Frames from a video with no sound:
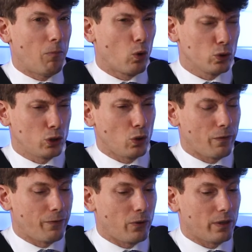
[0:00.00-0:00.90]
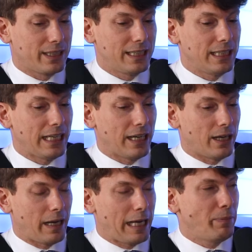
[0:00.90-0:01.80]
also for the
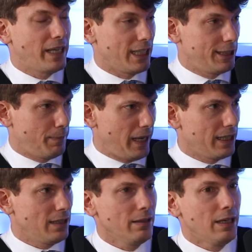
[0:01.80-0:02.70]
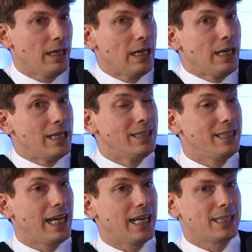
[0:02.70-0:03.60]
API spend,
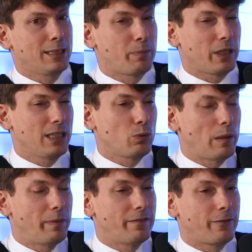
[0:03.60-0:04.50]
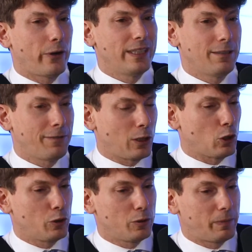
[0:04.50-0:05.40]
yes, but it will be very
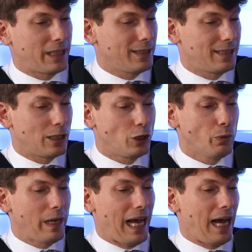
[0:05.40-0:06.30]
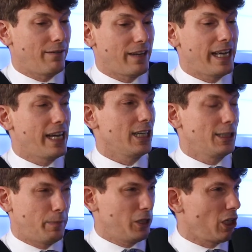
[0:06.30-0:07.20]
difficult because you will have AI
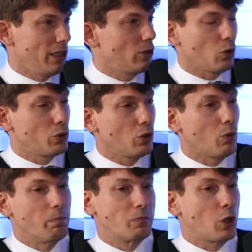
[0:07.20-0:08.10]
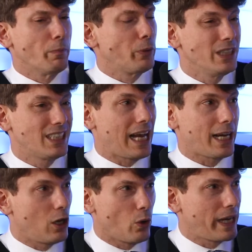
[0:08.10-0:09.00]
specialists or, you know, companies
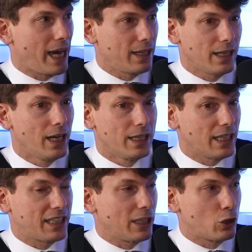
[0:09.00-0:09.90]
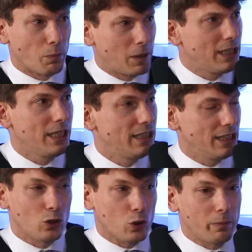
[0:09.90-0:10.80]
like Lokad that can completely
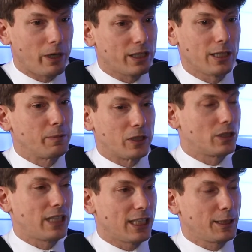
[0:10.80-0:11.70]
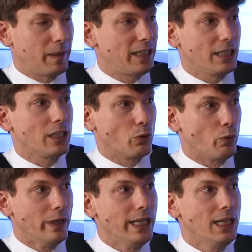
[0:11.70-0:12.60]
distort the market because they are spending
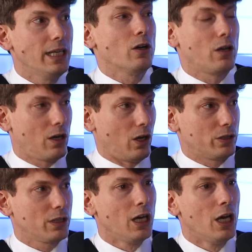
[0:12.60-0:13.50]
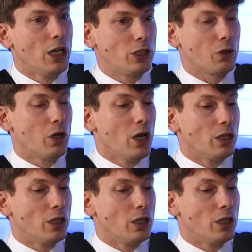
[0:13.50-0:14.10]
really a lot. So